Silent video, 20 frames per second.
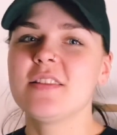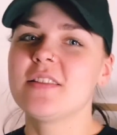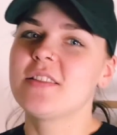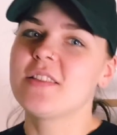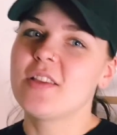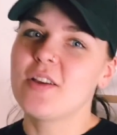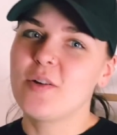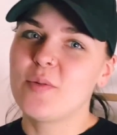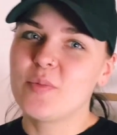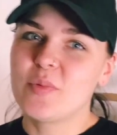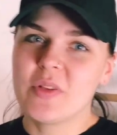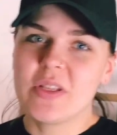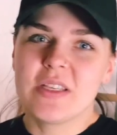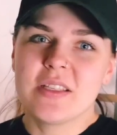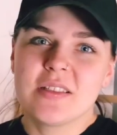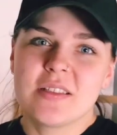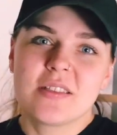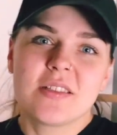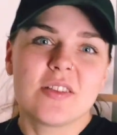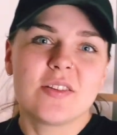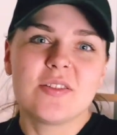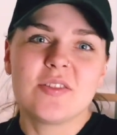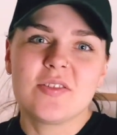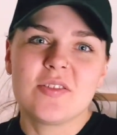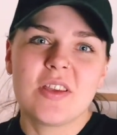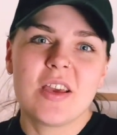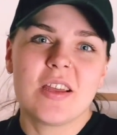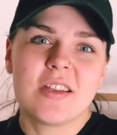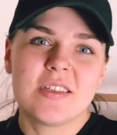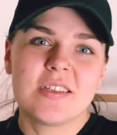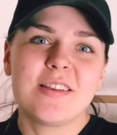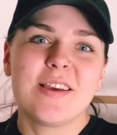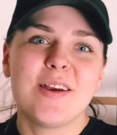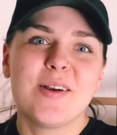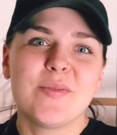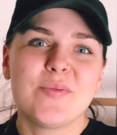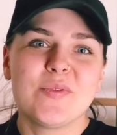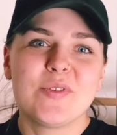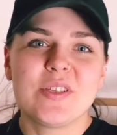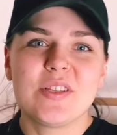So please don't do that.
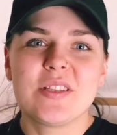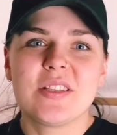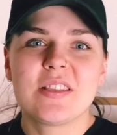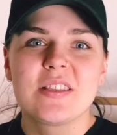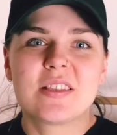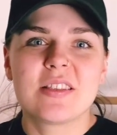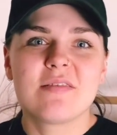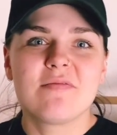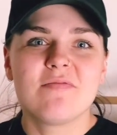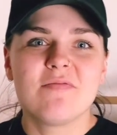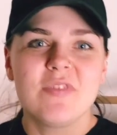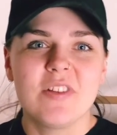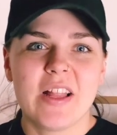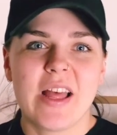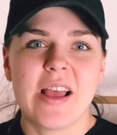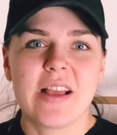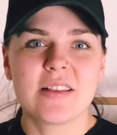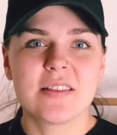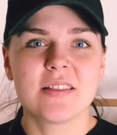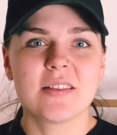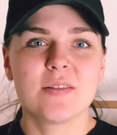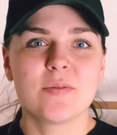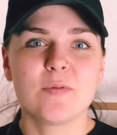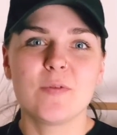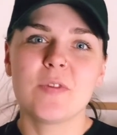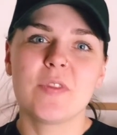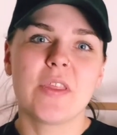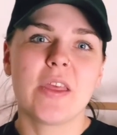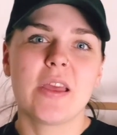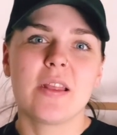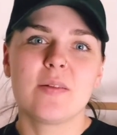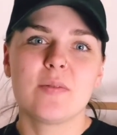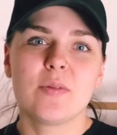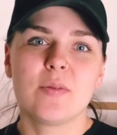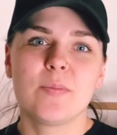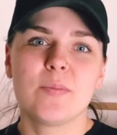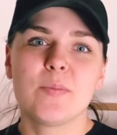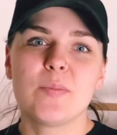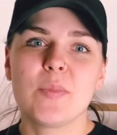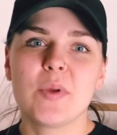Just relax with that,
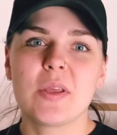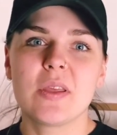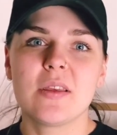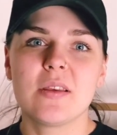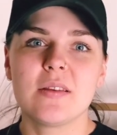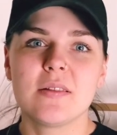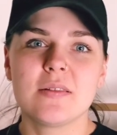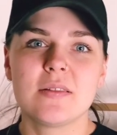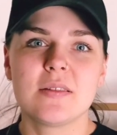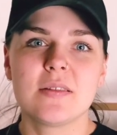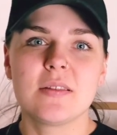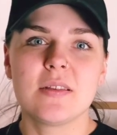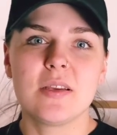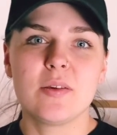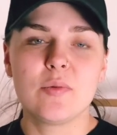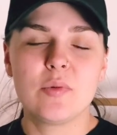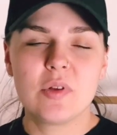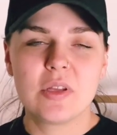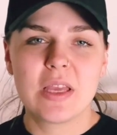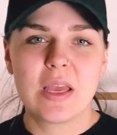because it will